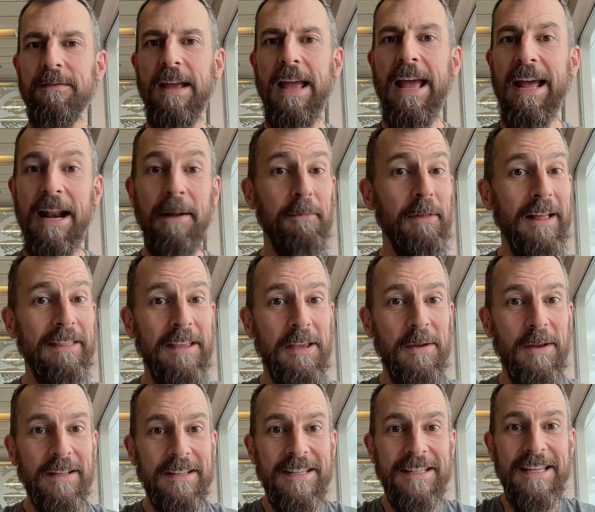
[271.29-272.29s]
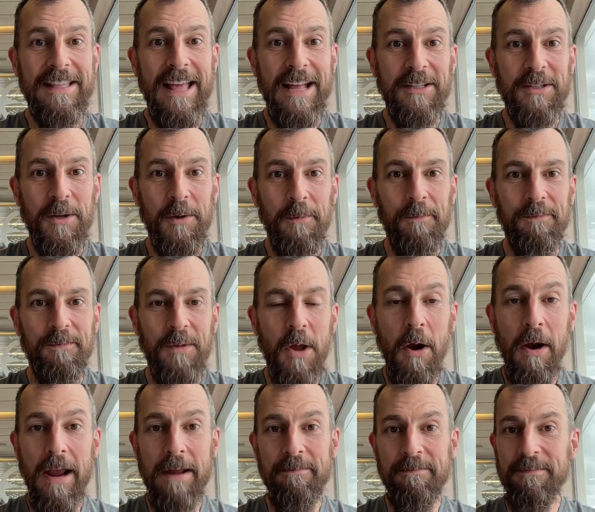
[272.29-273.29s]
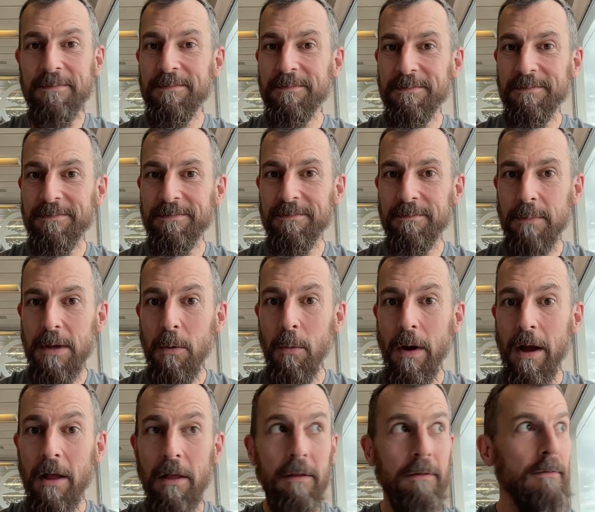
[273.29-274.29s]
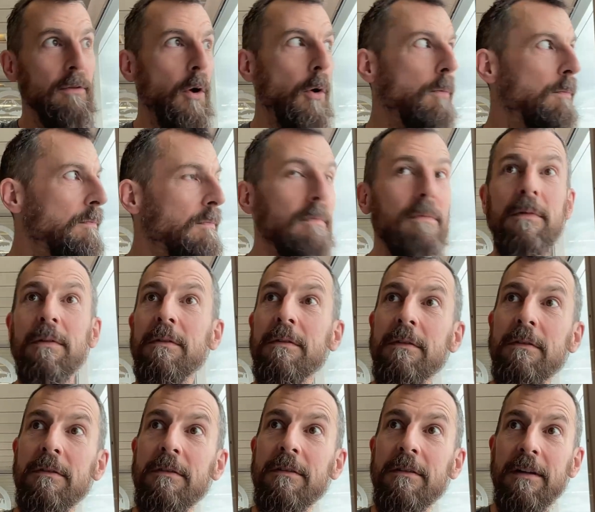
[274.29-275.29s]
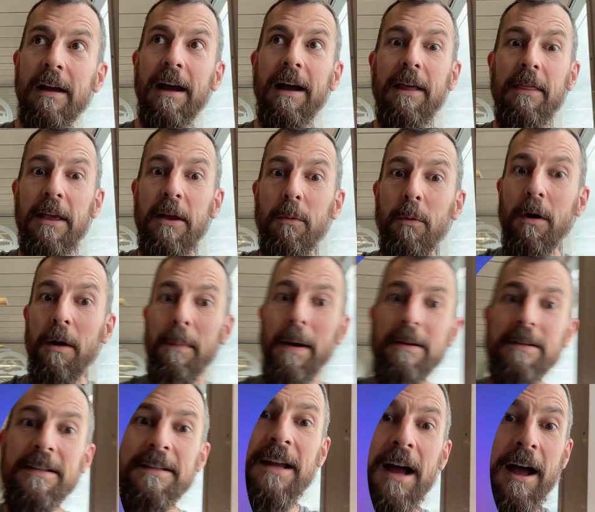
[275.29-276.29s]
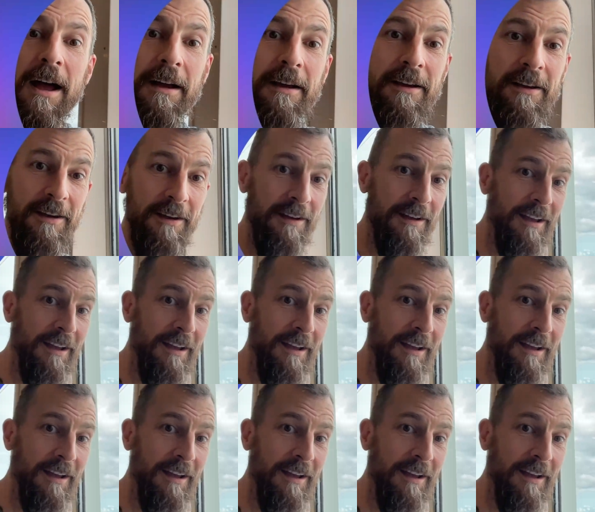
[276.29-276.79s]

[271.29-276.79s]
And I'm glad that you get to see that too. All right, be well. I think we're about to dock.